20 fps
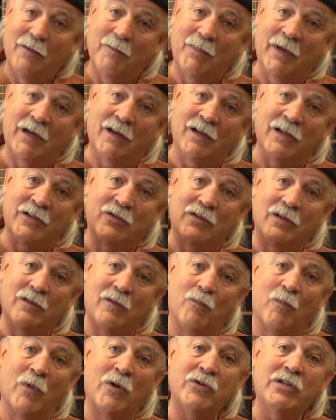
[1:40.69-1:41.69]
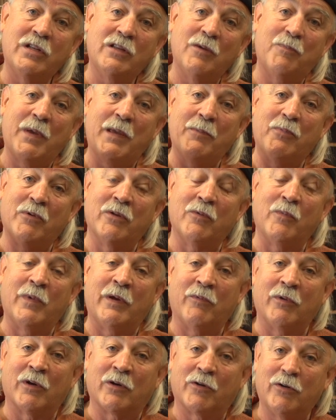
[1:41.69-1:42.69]
because most of the people that we
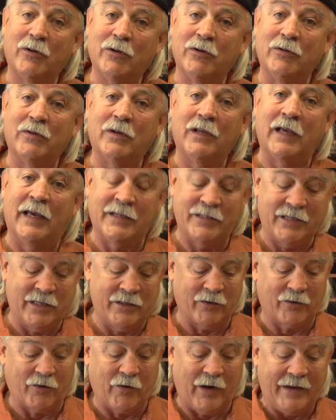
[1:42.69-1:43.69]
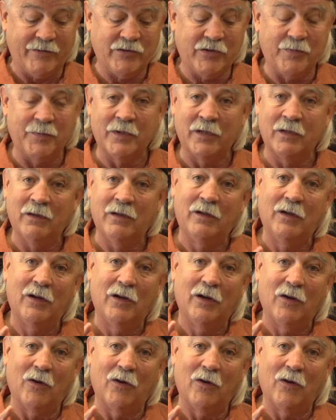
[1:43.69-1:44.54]
recruit as either craftsmen